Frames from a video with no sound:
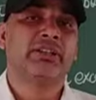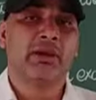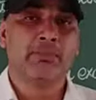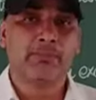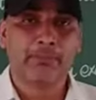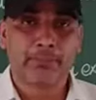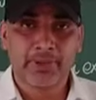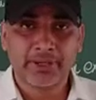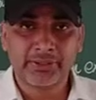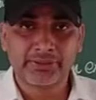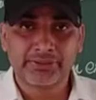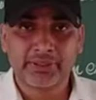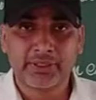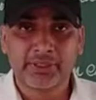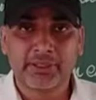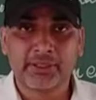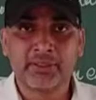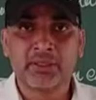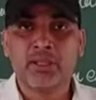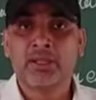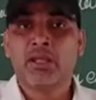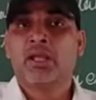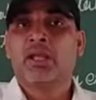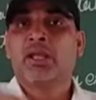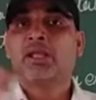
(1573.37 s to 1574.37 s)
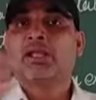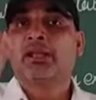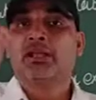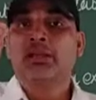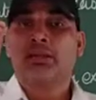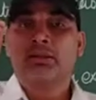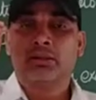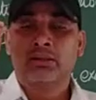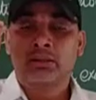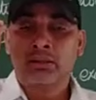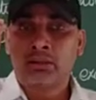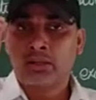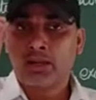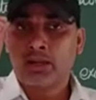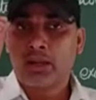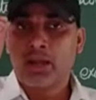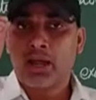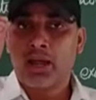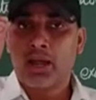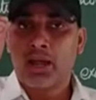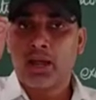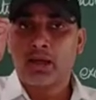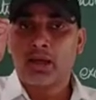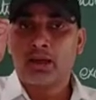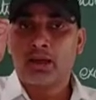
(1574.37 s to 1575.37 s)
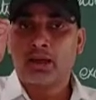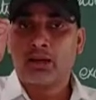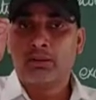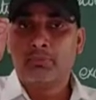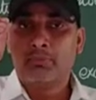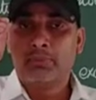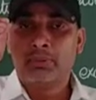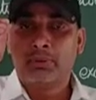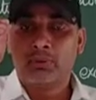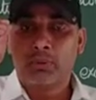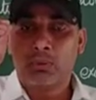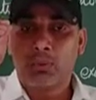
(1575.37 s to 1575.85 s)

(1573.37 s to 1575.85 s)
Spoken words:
temperature. Why